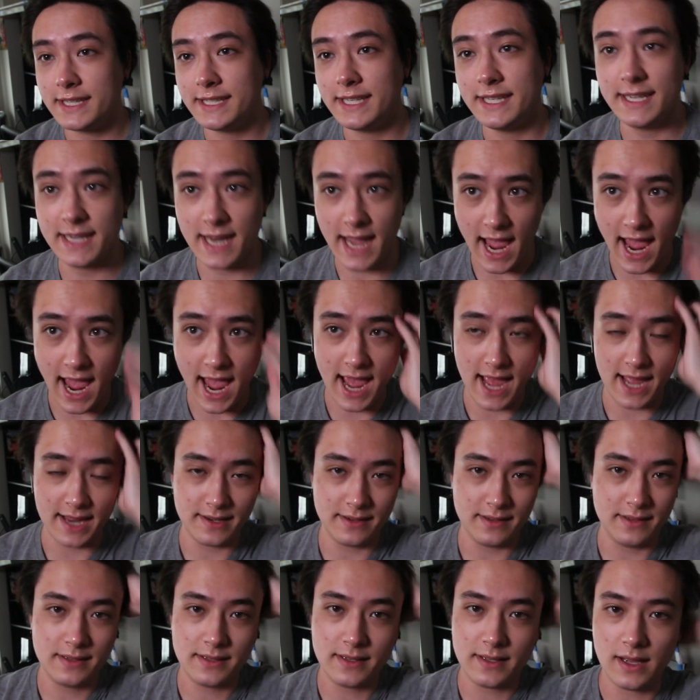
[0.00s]
I didn't
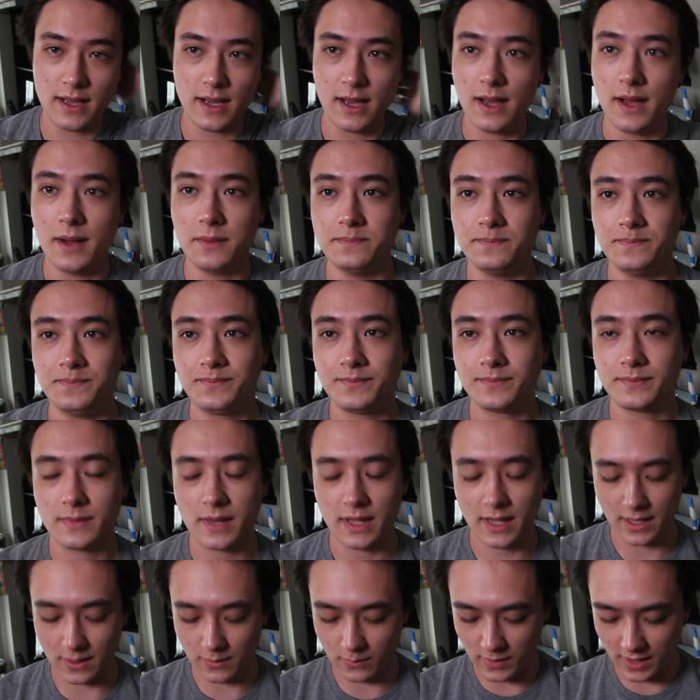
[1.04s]
add
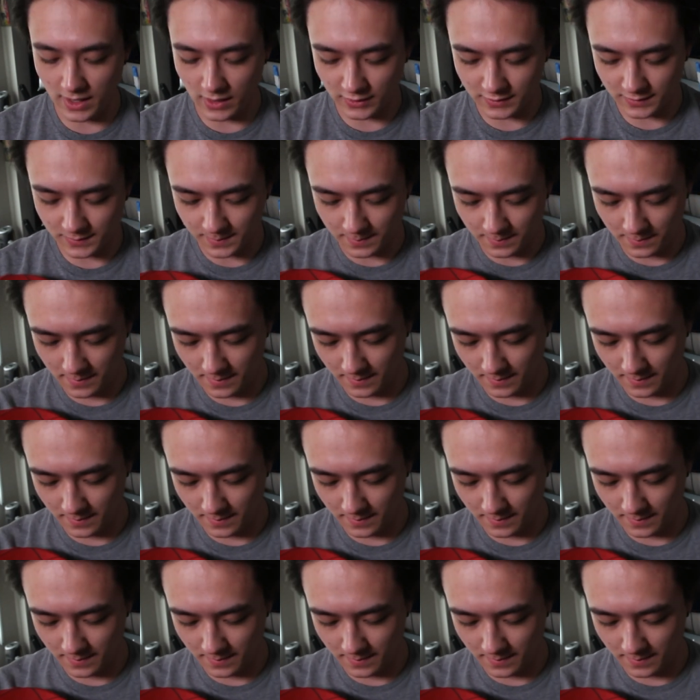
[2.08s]
in when I was